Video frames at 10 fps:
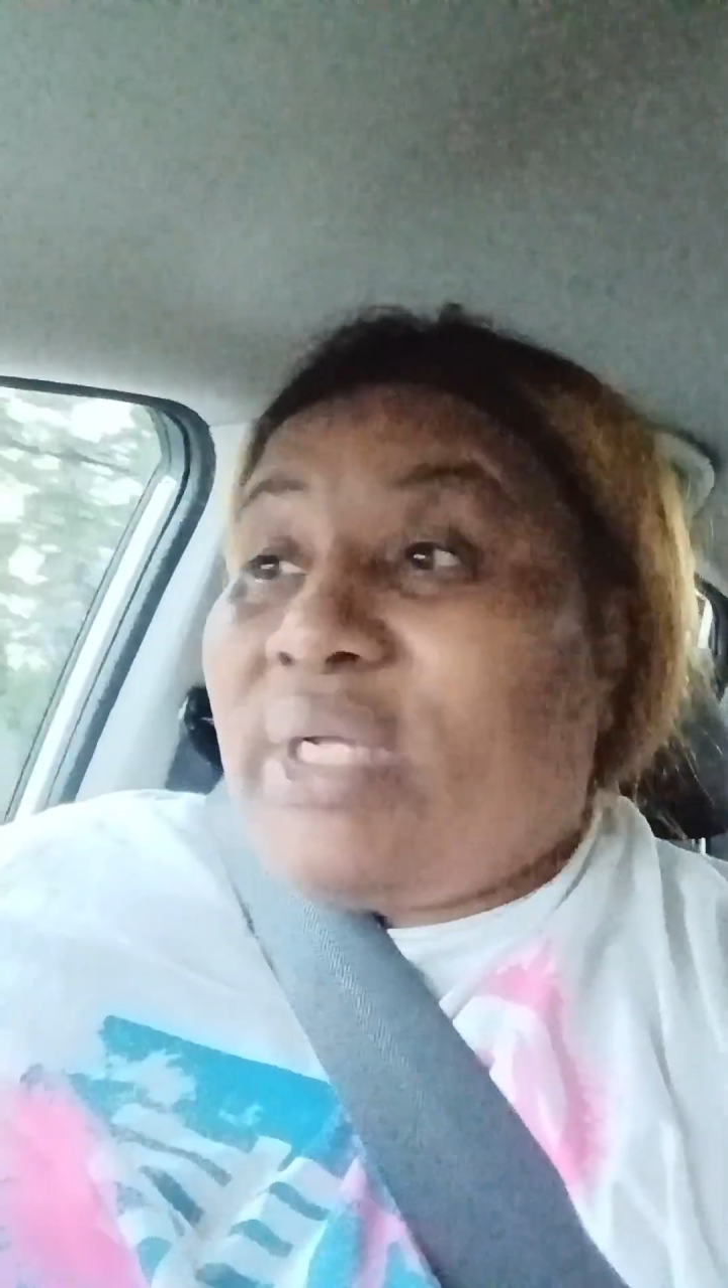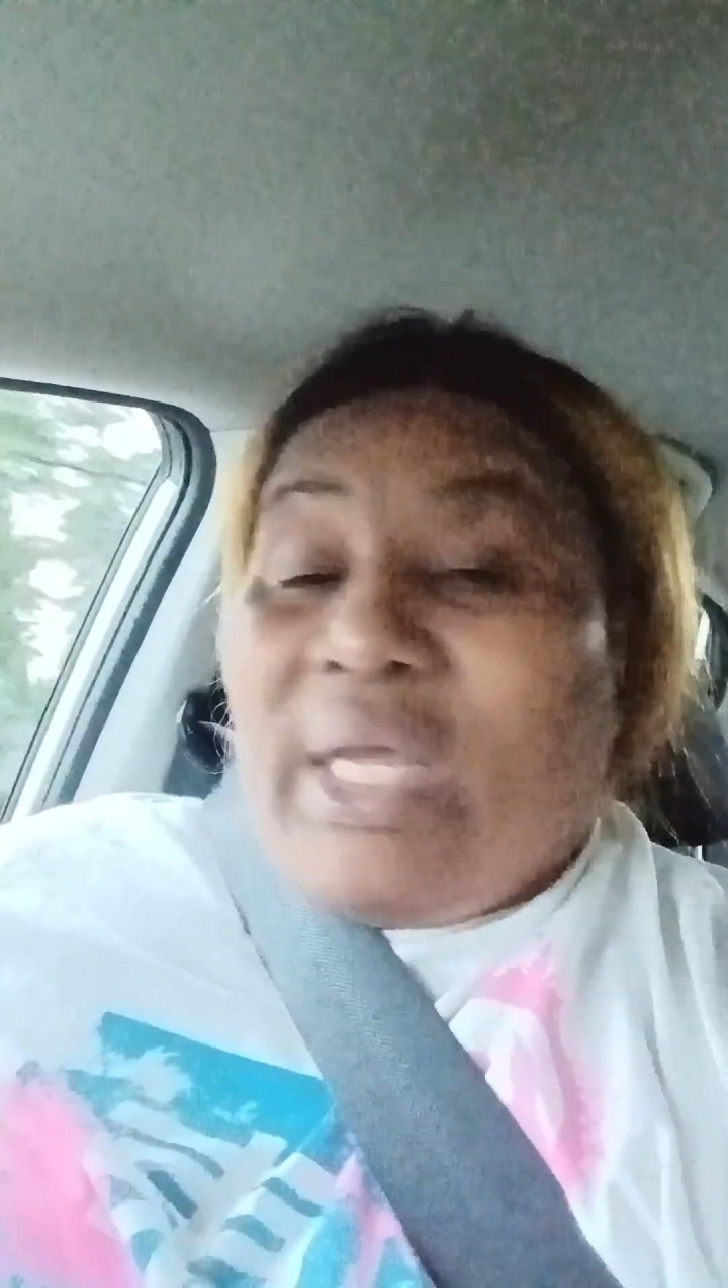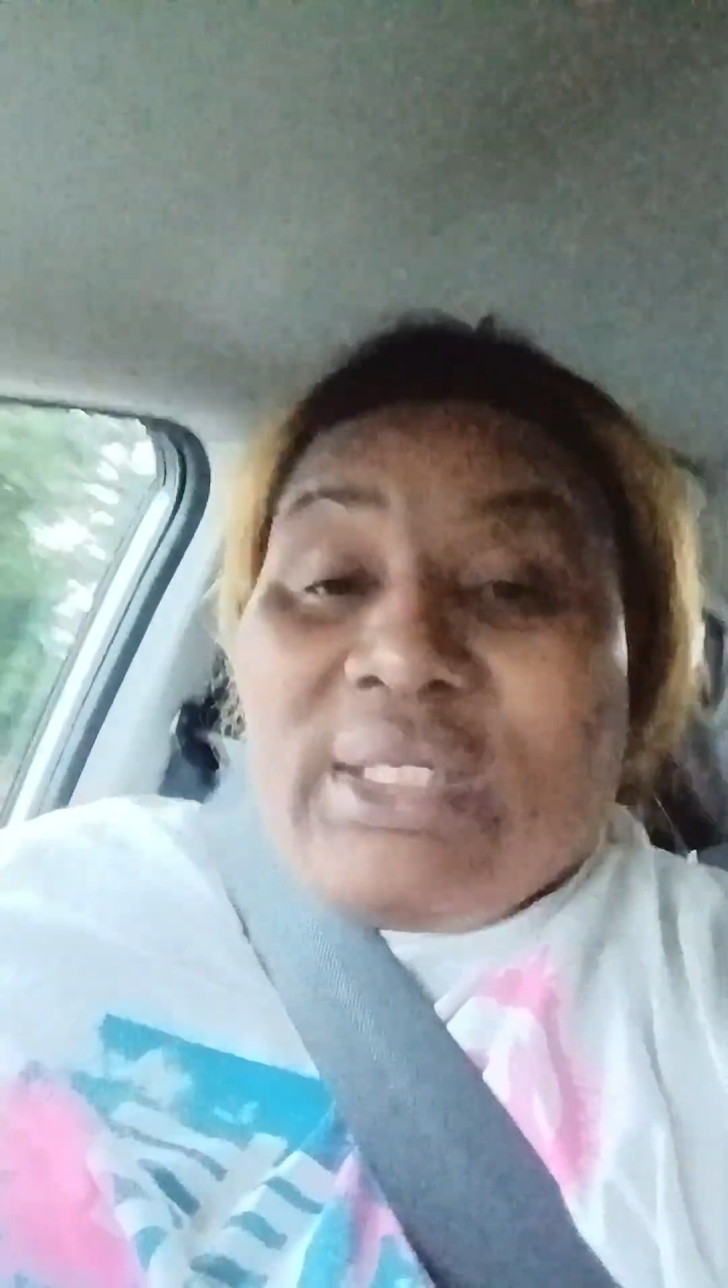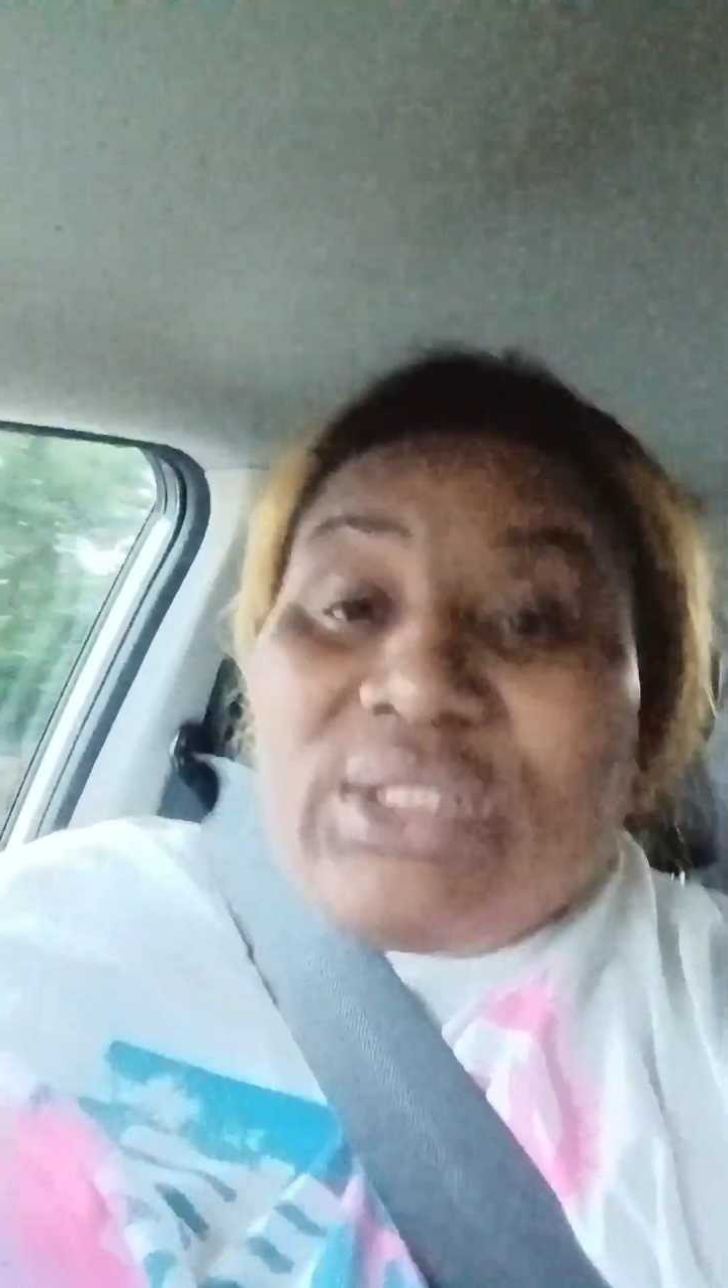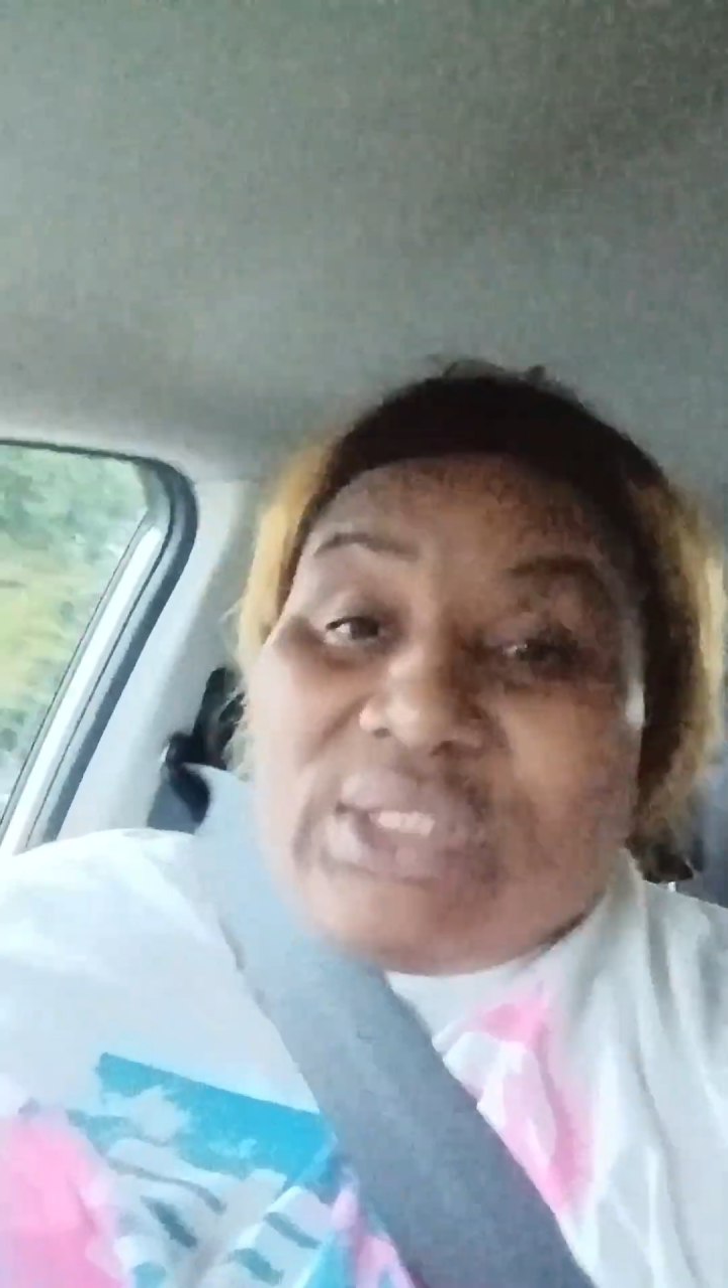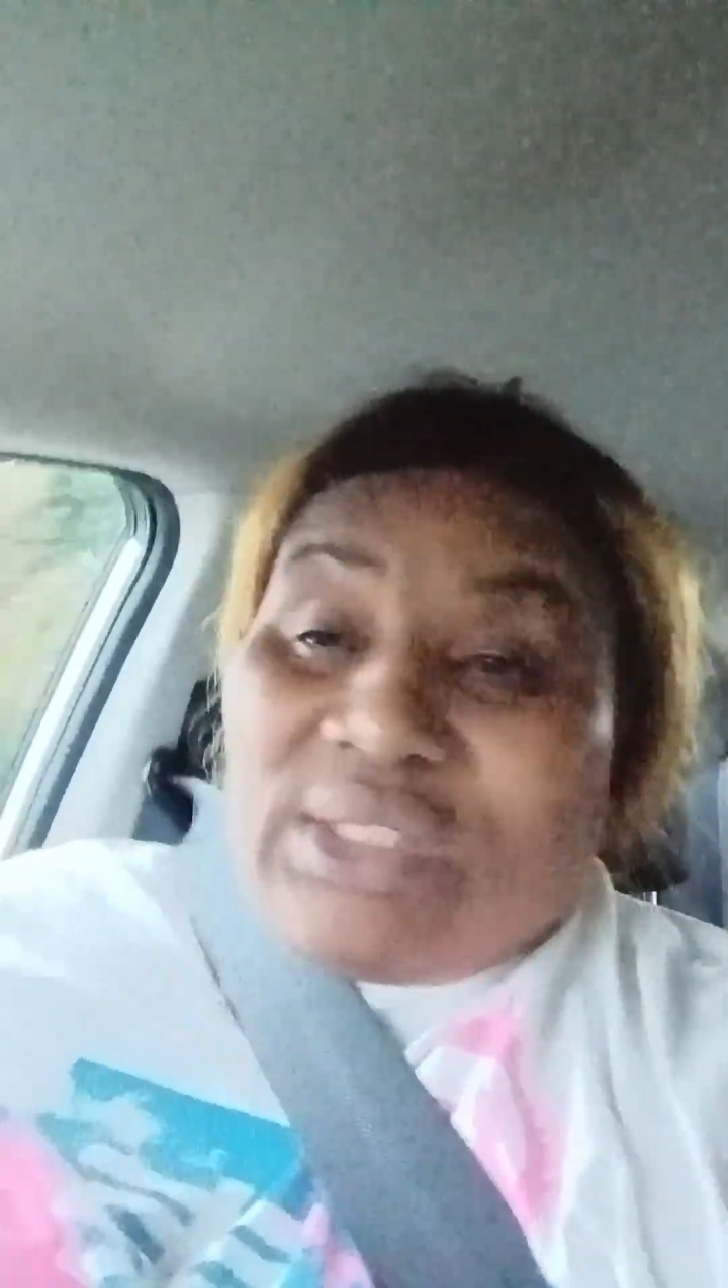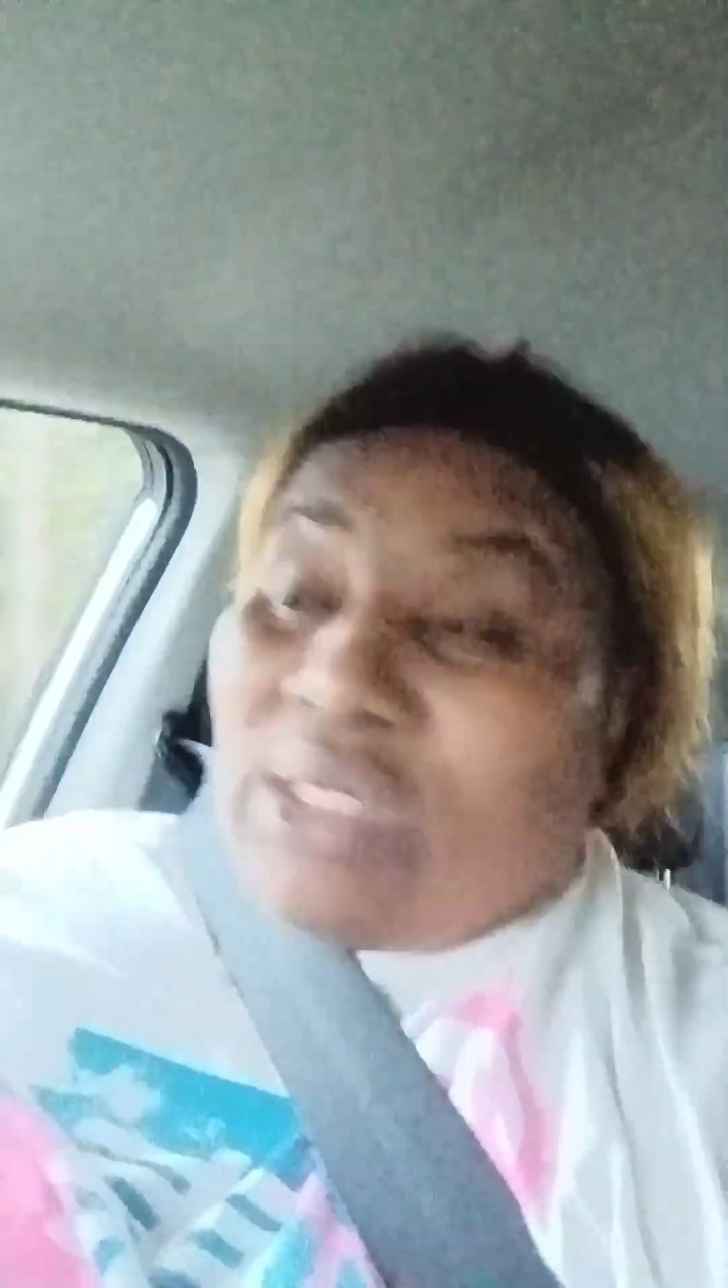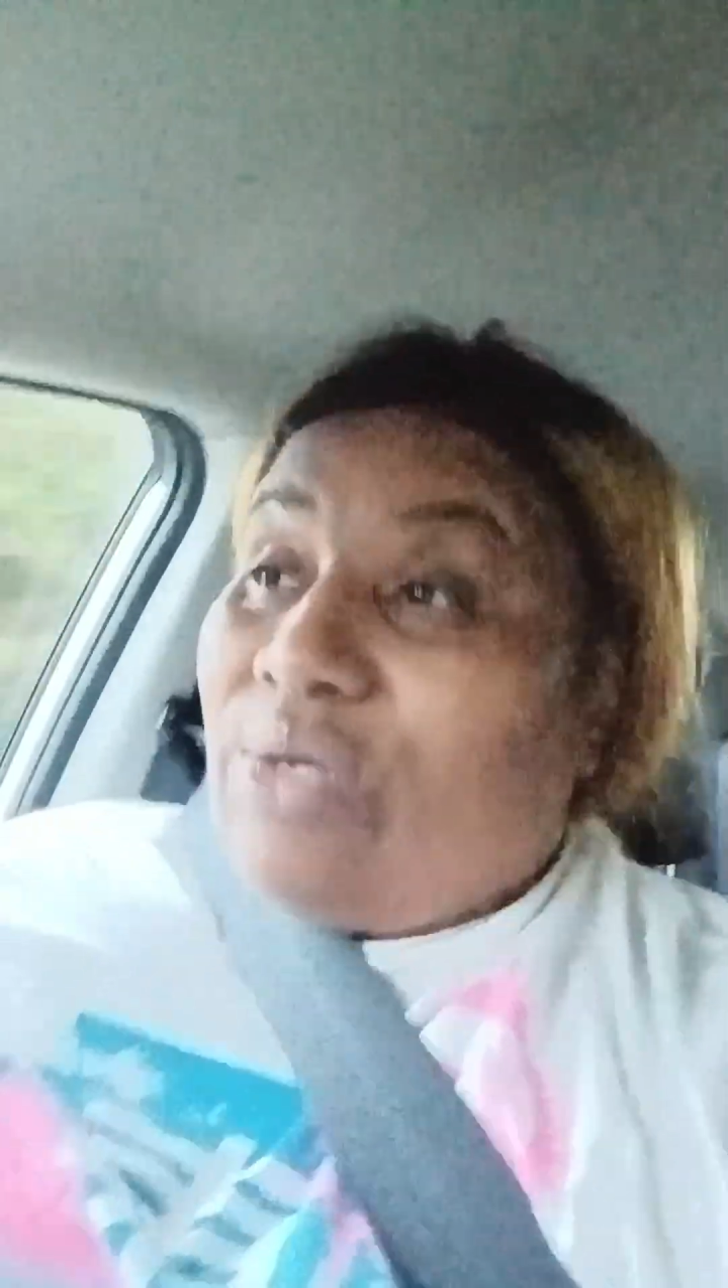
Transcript: and just,